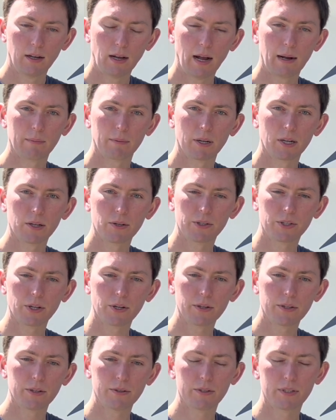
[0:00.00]
I'm going to show
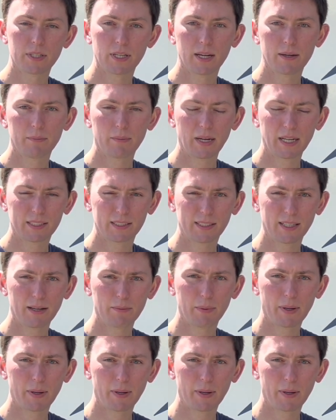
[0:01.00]
you step by step